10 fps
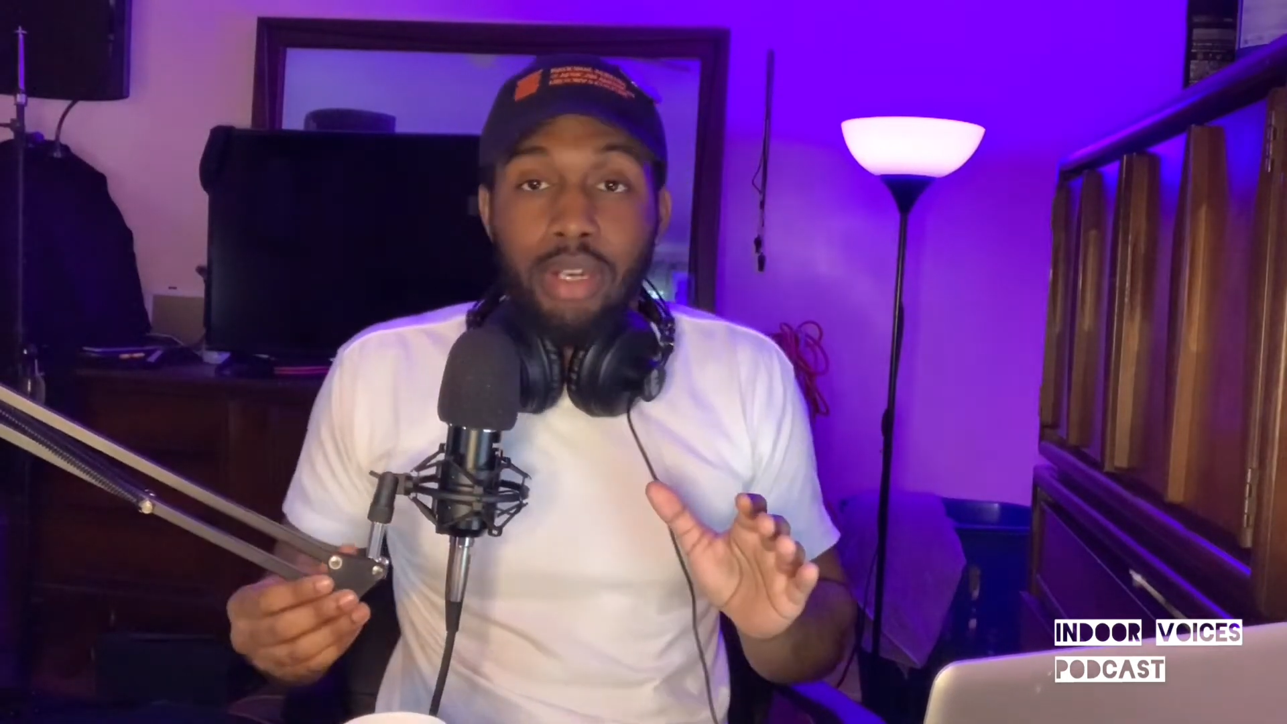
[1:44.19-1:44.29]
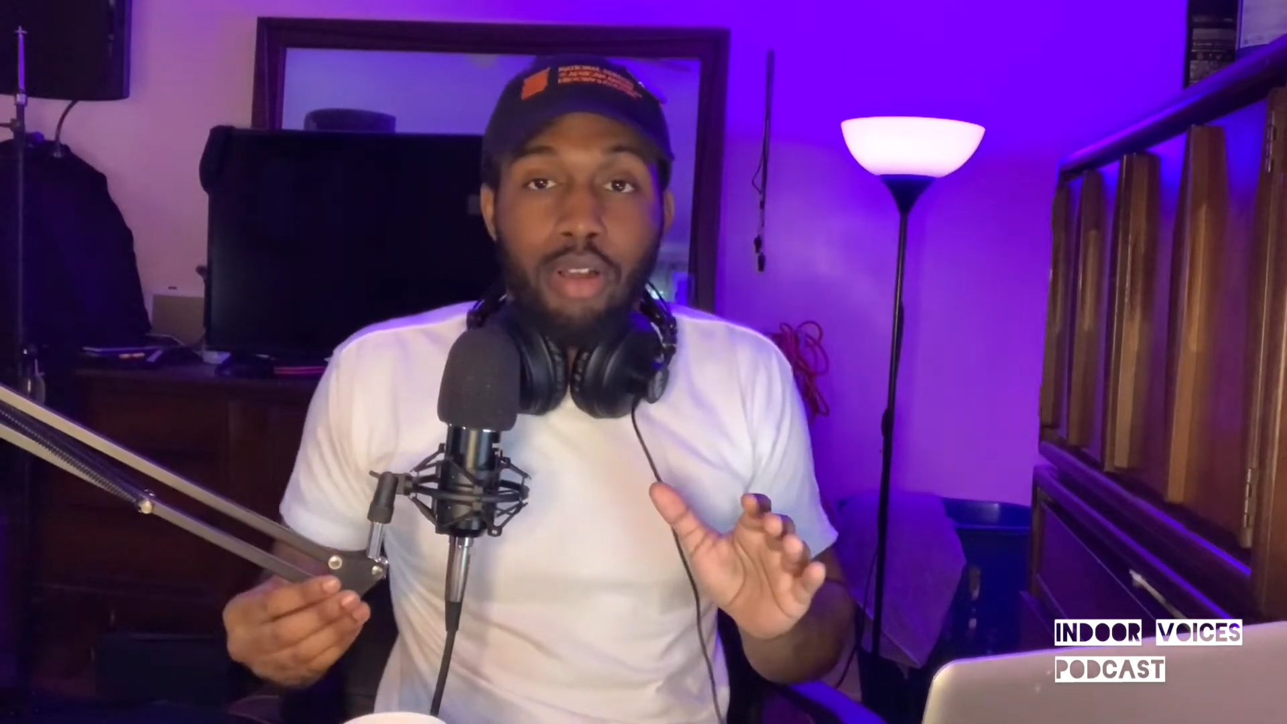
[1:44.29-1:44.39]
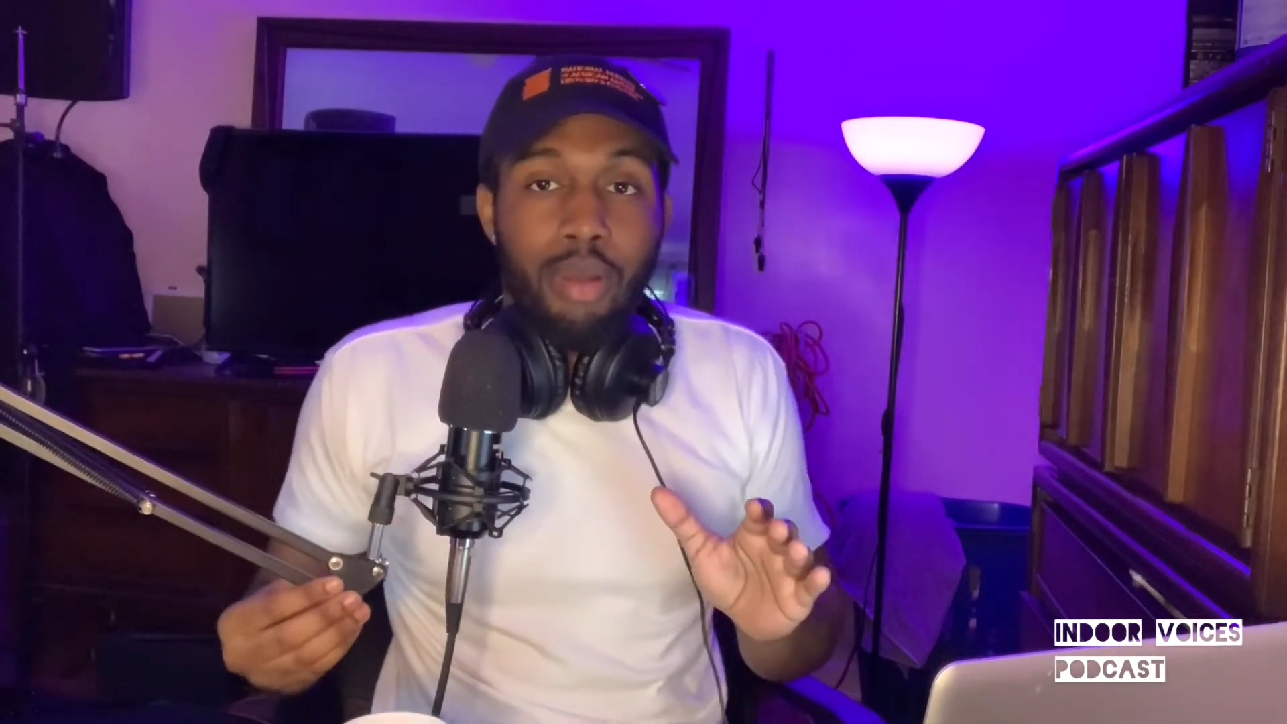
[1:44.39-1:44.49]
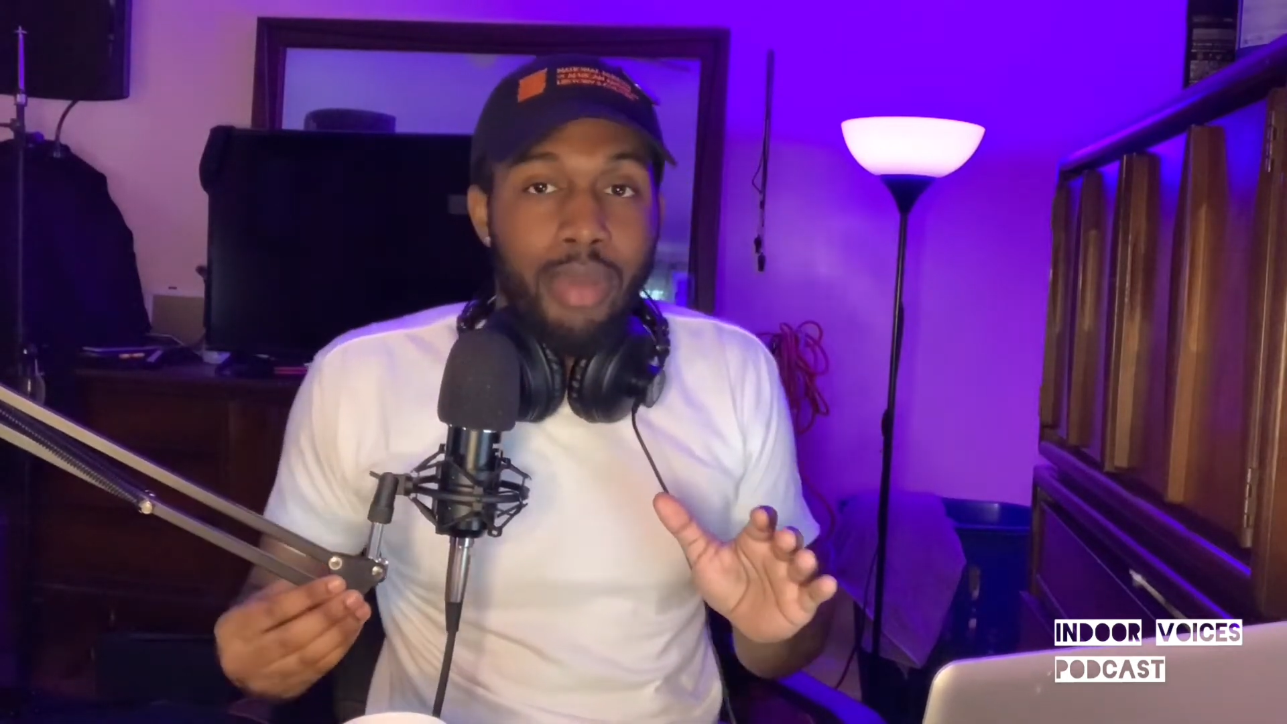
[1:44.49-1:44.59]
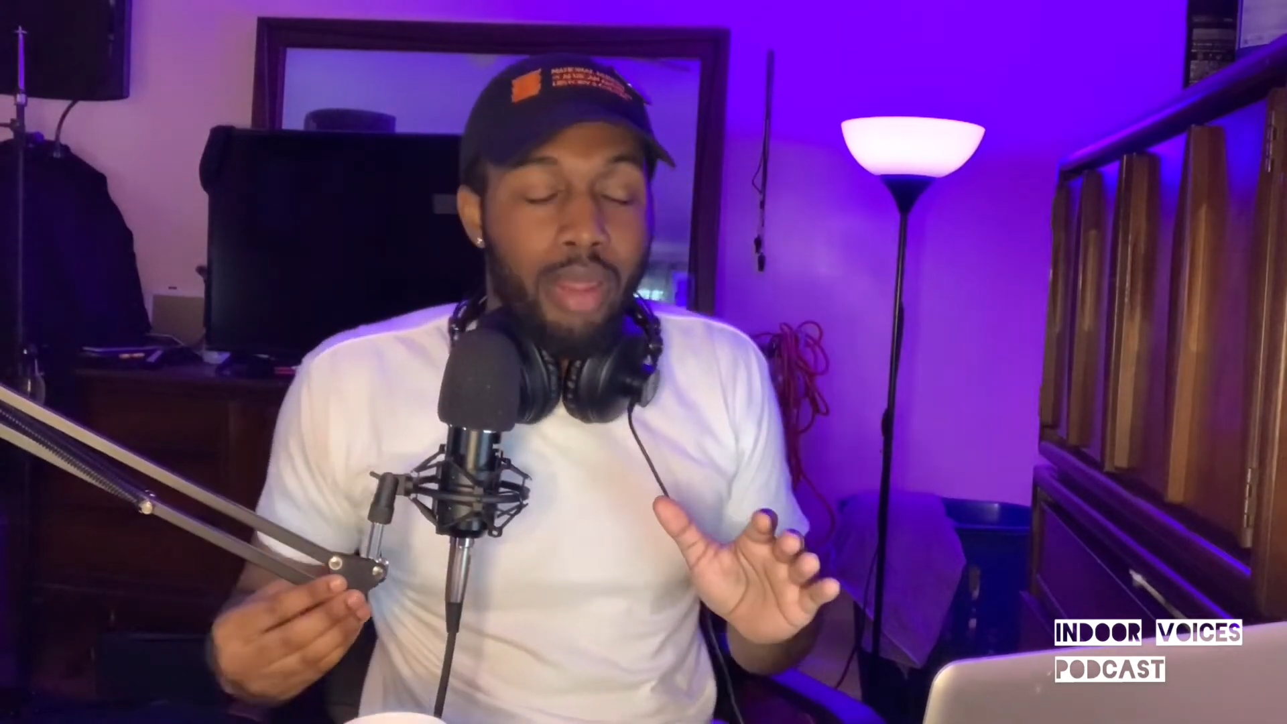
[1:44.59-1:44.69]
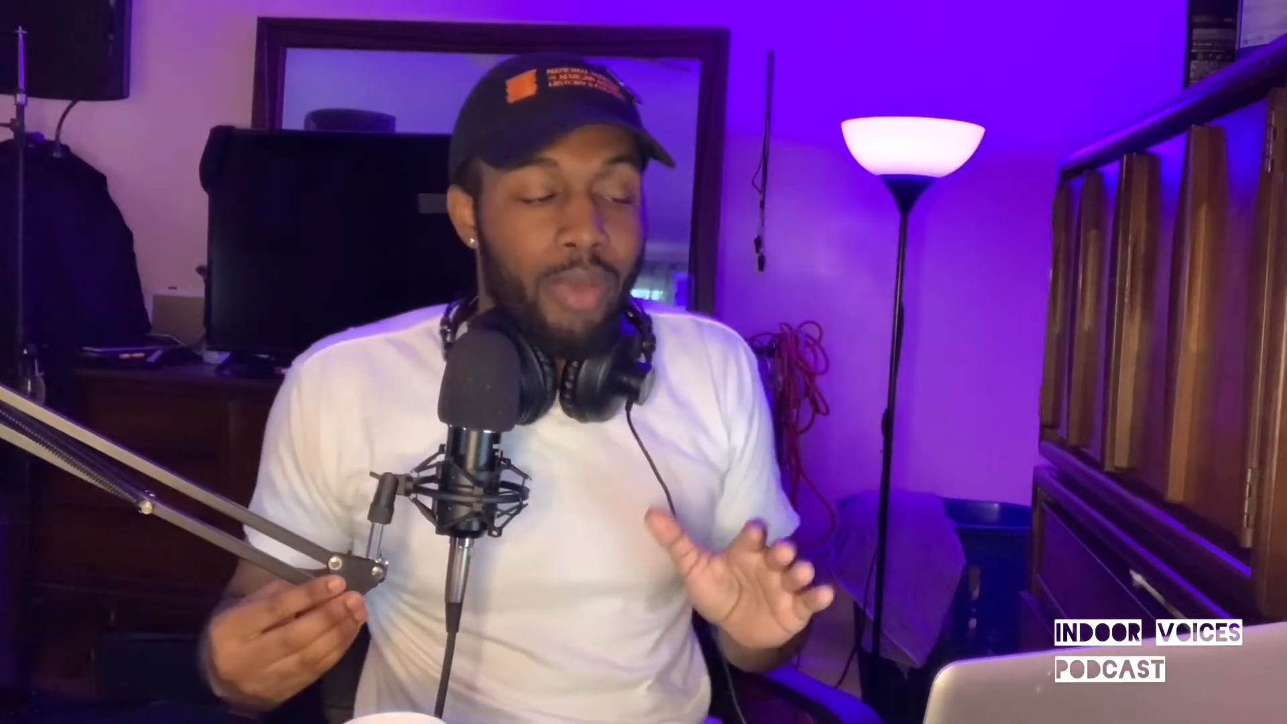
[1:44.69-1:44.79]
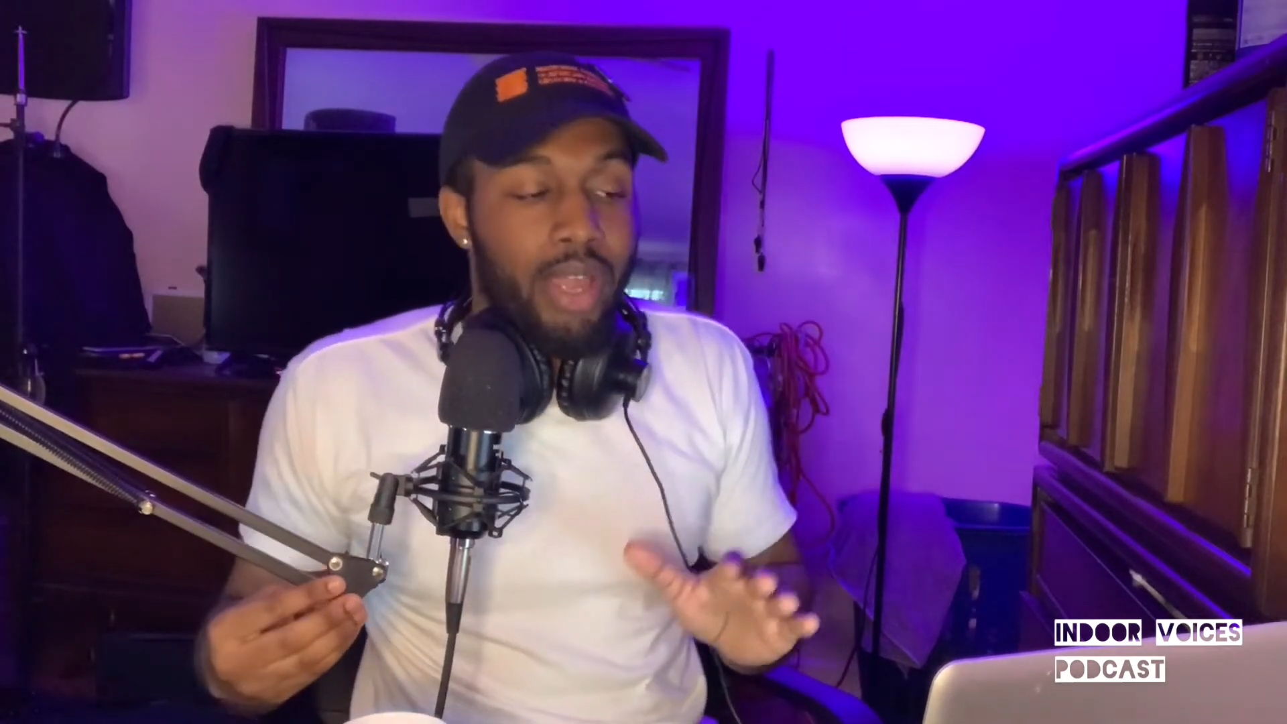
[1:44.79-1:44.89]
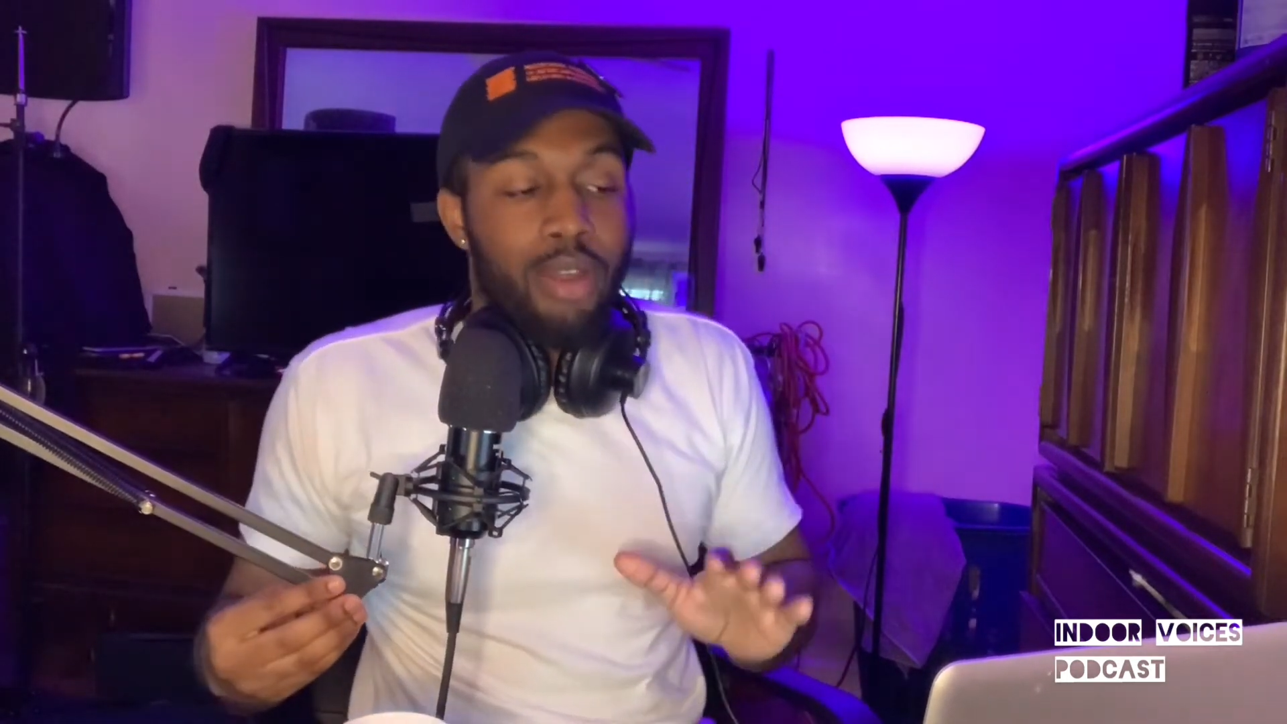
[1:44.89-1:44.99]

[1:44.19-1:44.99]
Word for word: at all, by the way.